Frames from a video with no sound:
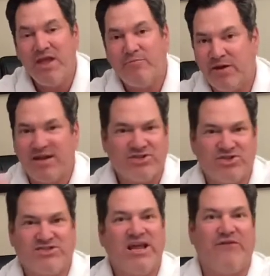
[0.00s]
but let's
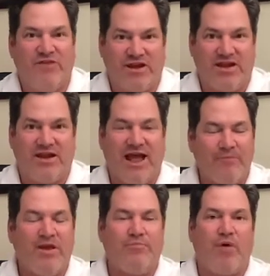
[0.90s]
just say if it did, how
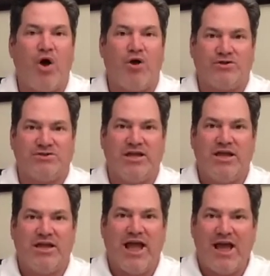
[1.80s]
many balls
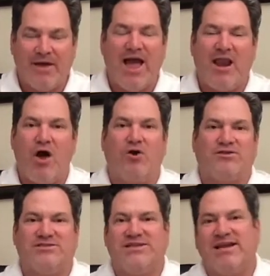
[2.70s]
how, how long
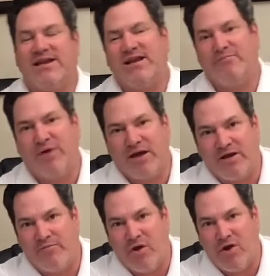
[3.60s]
does it take to hit a bucket
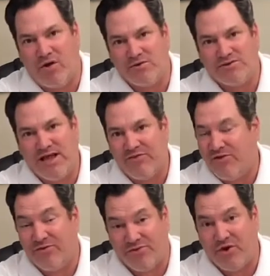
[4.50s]
of balls out
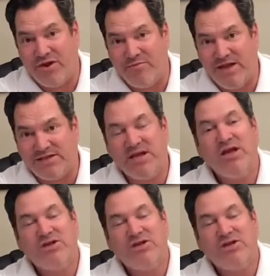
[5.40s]
there? 30 minutes.